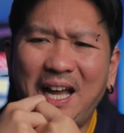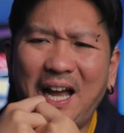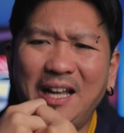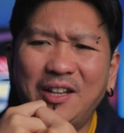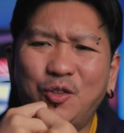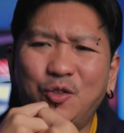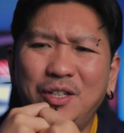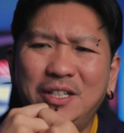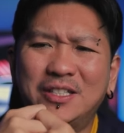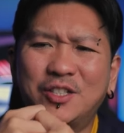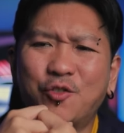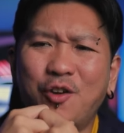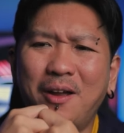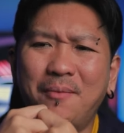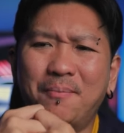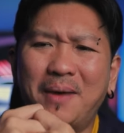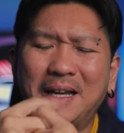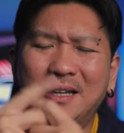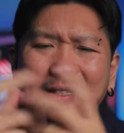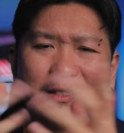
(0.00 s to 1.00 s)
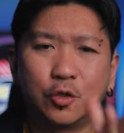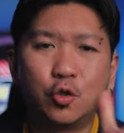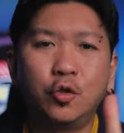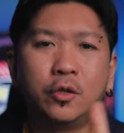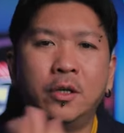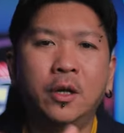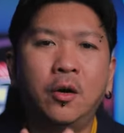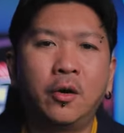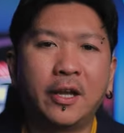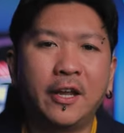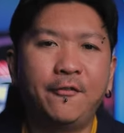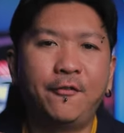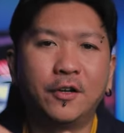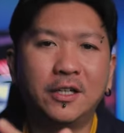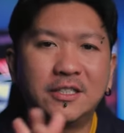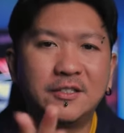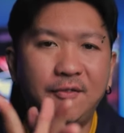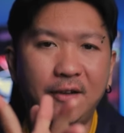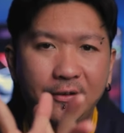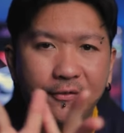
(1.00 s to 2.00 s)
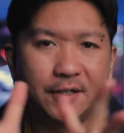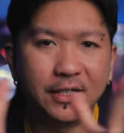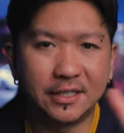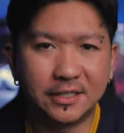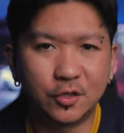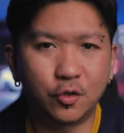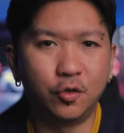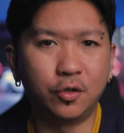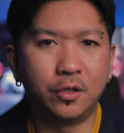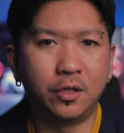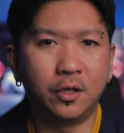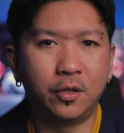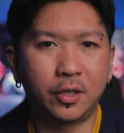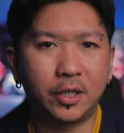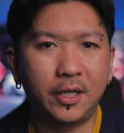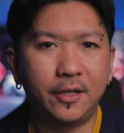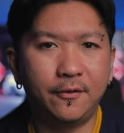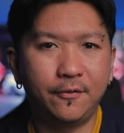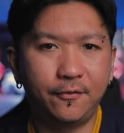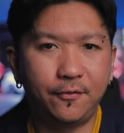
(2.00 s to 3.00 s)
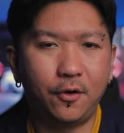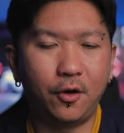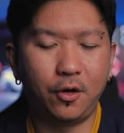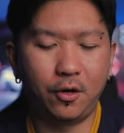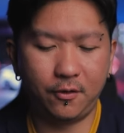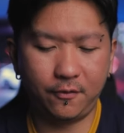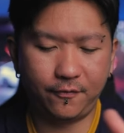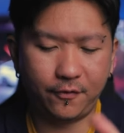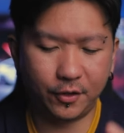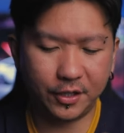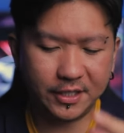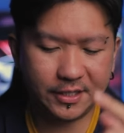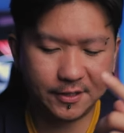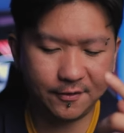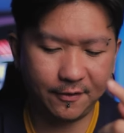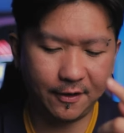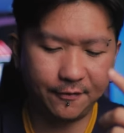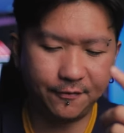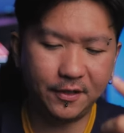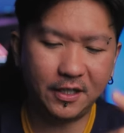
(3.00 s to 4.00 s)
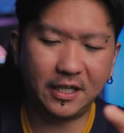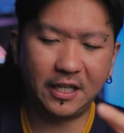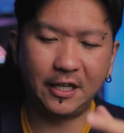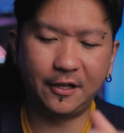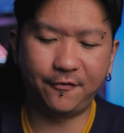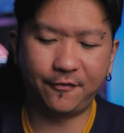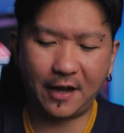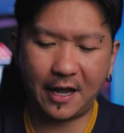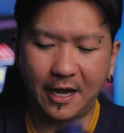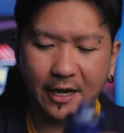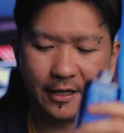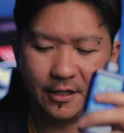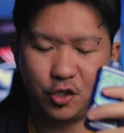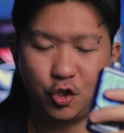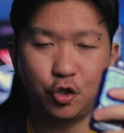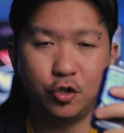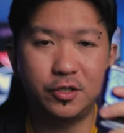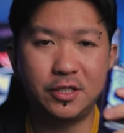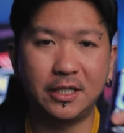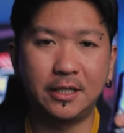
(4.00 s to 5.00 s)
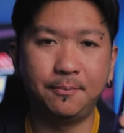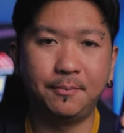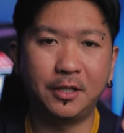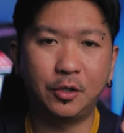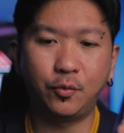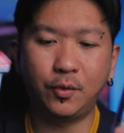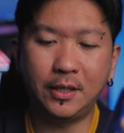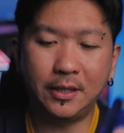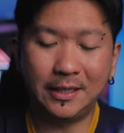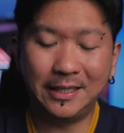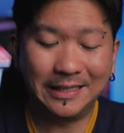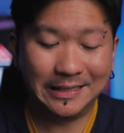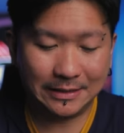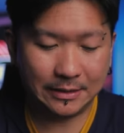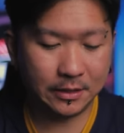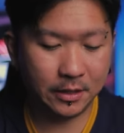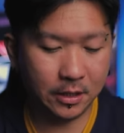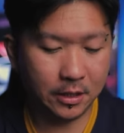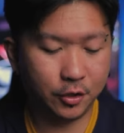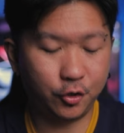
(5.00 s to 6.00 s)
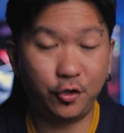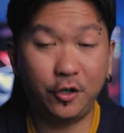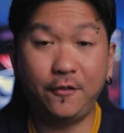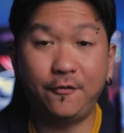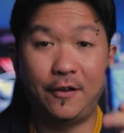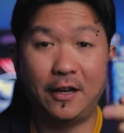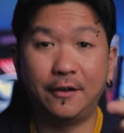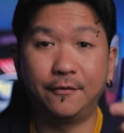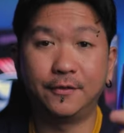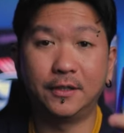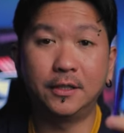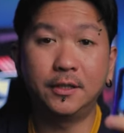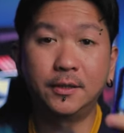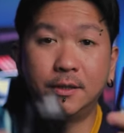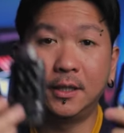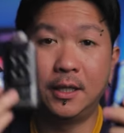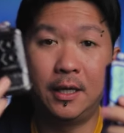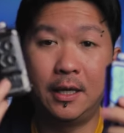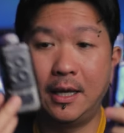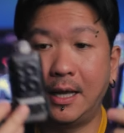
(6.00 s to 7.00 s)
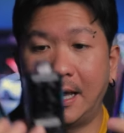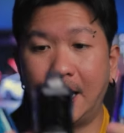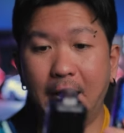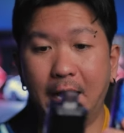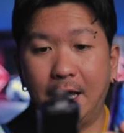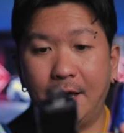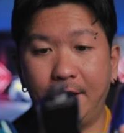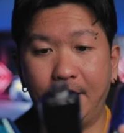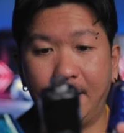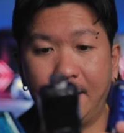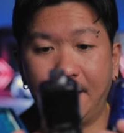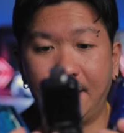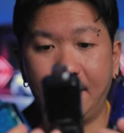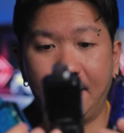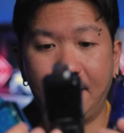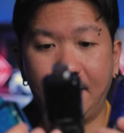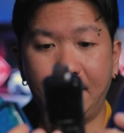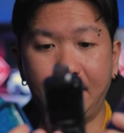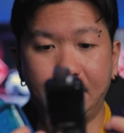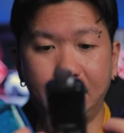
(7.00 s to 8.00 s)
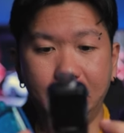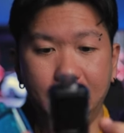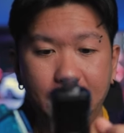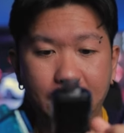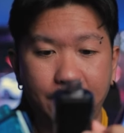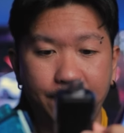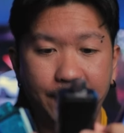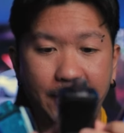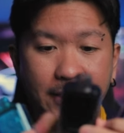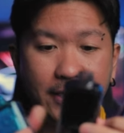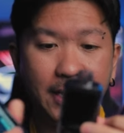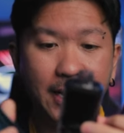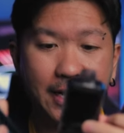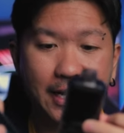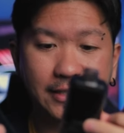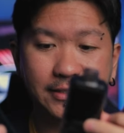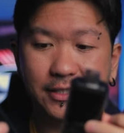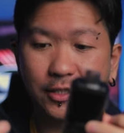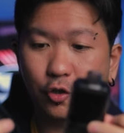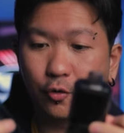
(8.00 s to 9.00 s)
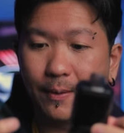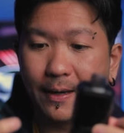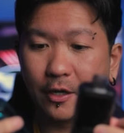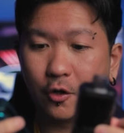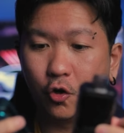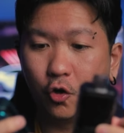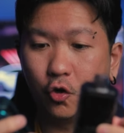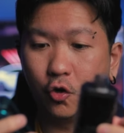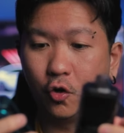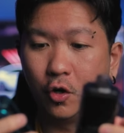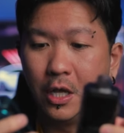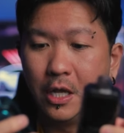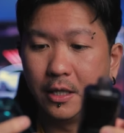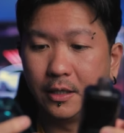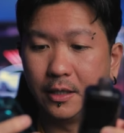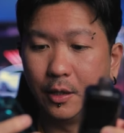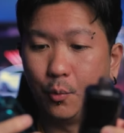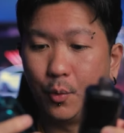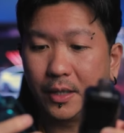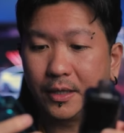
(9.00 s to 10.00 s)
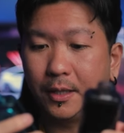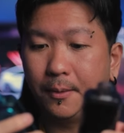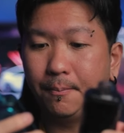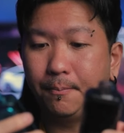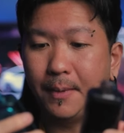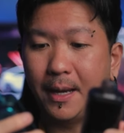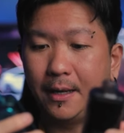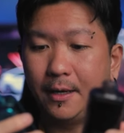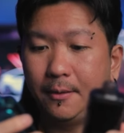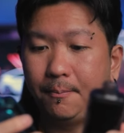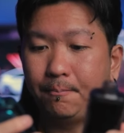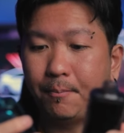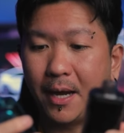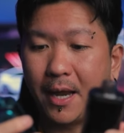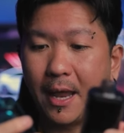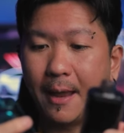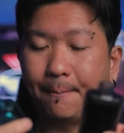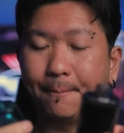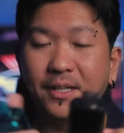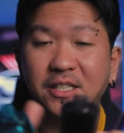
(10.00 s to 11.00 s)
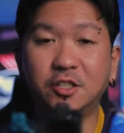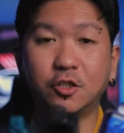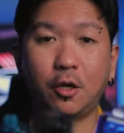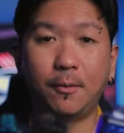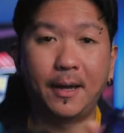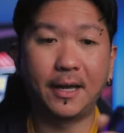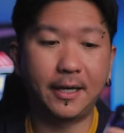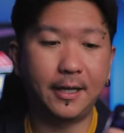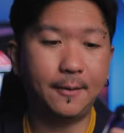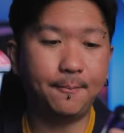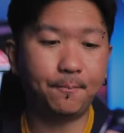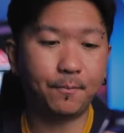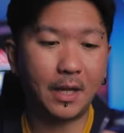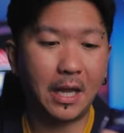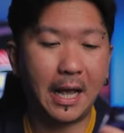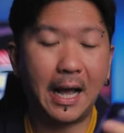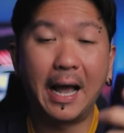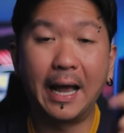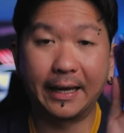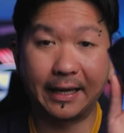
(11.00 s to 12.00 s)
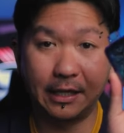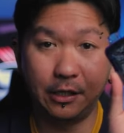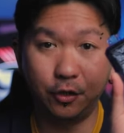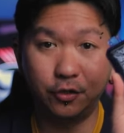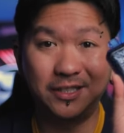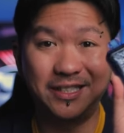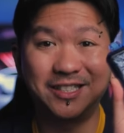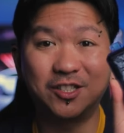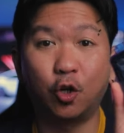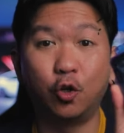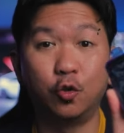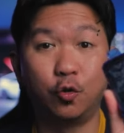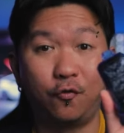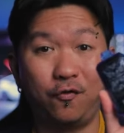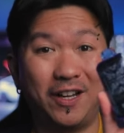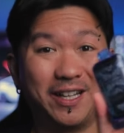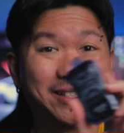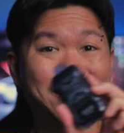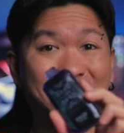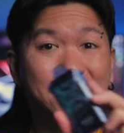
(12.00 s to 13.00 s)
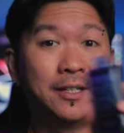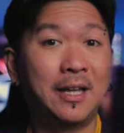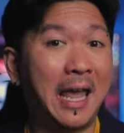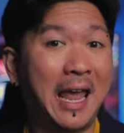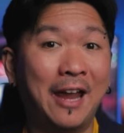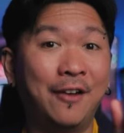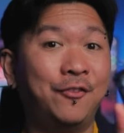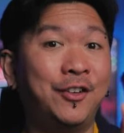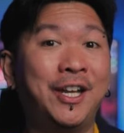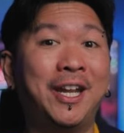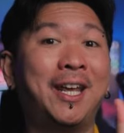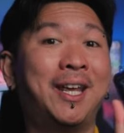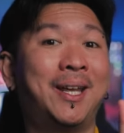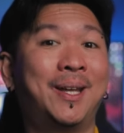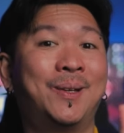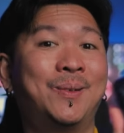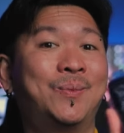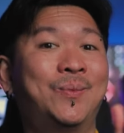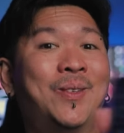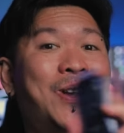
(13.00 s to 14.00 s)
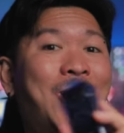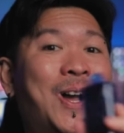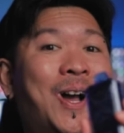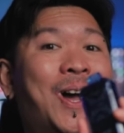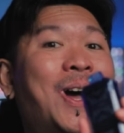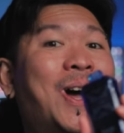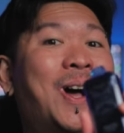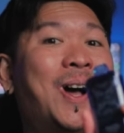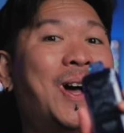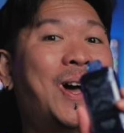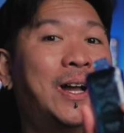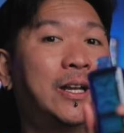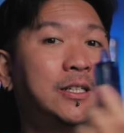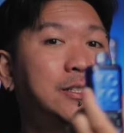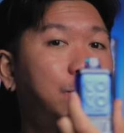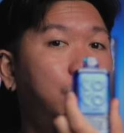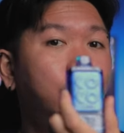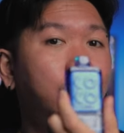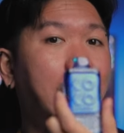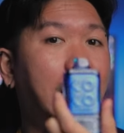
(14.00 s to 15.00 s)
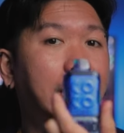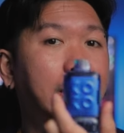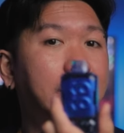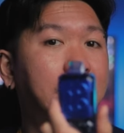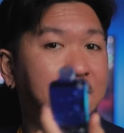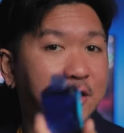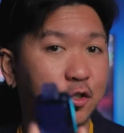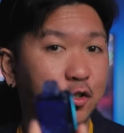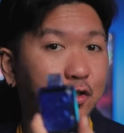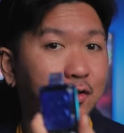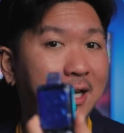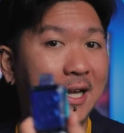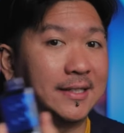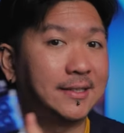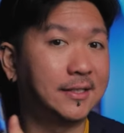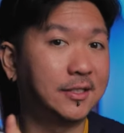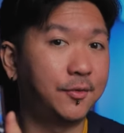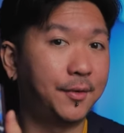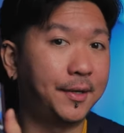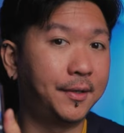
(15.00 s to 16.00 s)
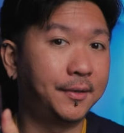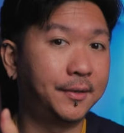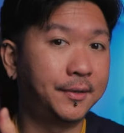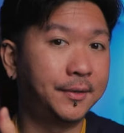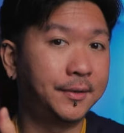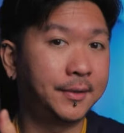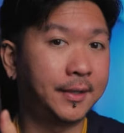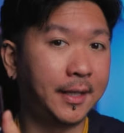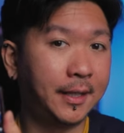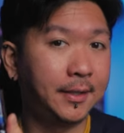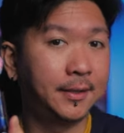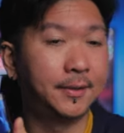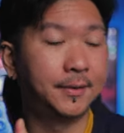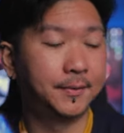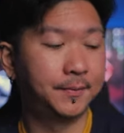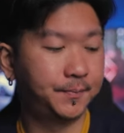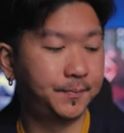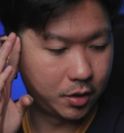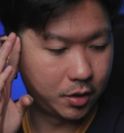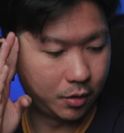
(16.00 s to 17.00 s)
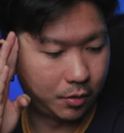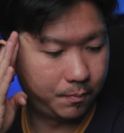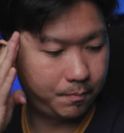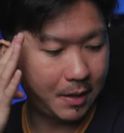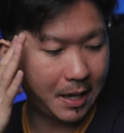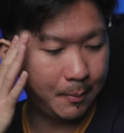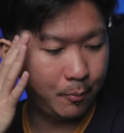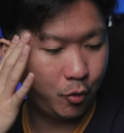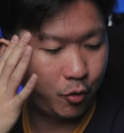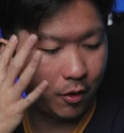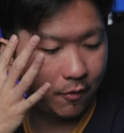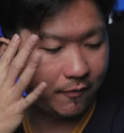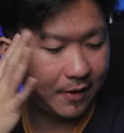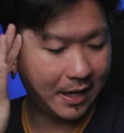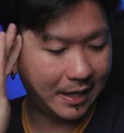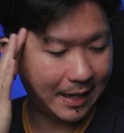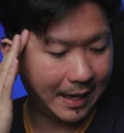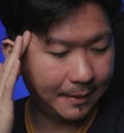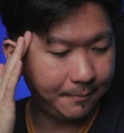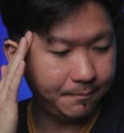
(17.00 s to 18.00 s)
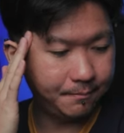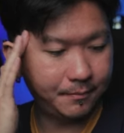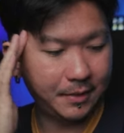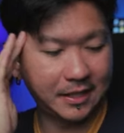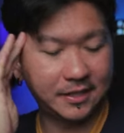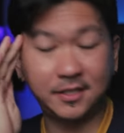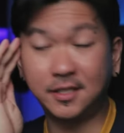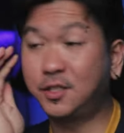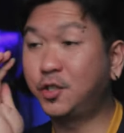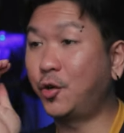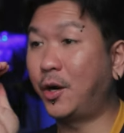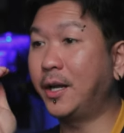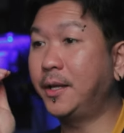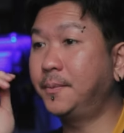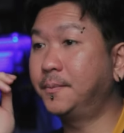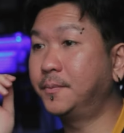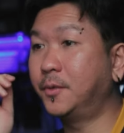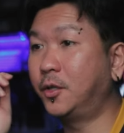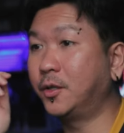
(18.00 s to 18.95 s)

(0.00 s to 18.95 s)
Hard to describe, but it's good, okay, for this flavor, it's good, okay. For, for this flavor, if I choose in between these three flavor, Uh, the vanilla custard tobacco, the watermelon, pineapple, strawberry, I can use these oat flakes every day. Ah, this blue color is also nice as well. Okay, so plum, guava, lime. Let's just try.